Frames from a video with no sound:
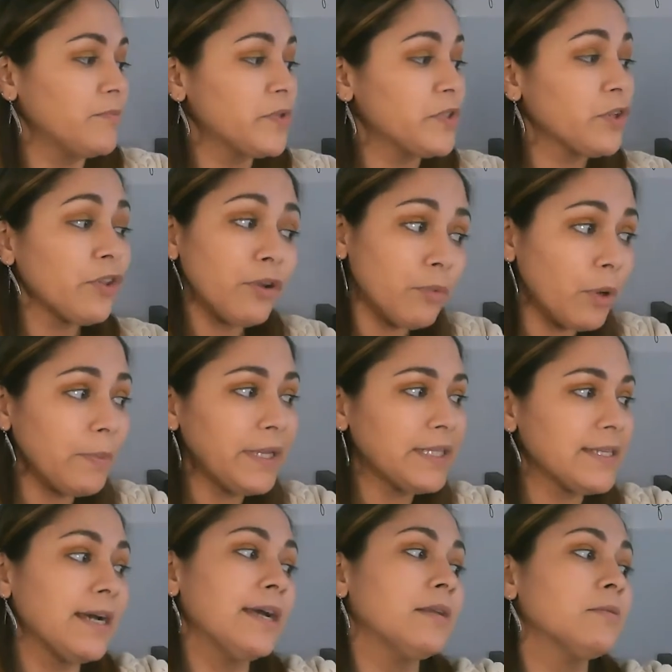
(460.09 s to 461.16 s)
So there will be
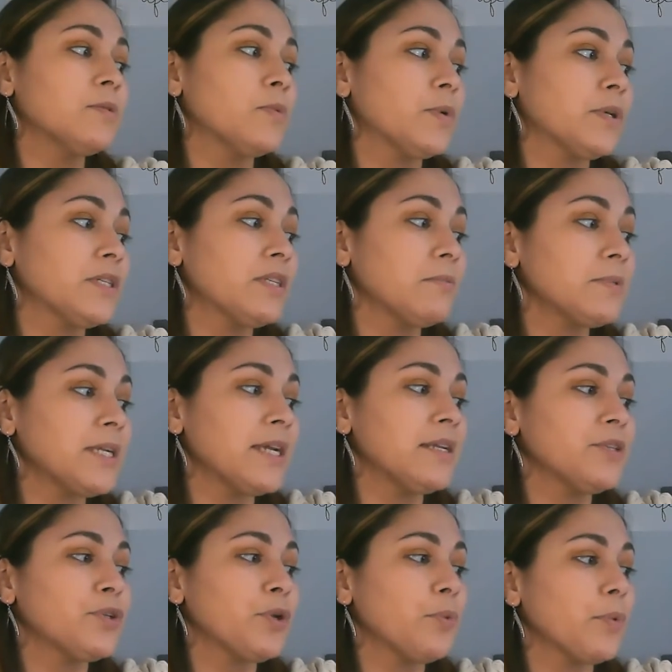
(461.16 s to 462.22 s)
times where
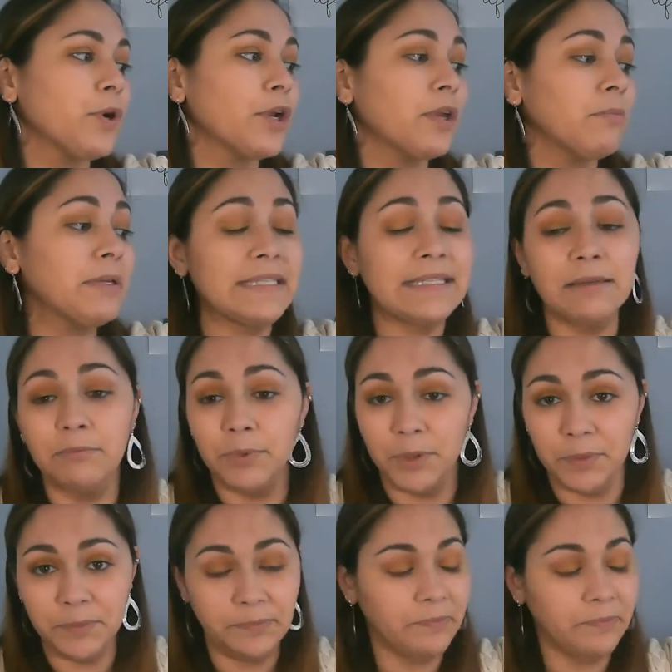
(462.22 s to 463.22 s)
sometimes your work can be simple.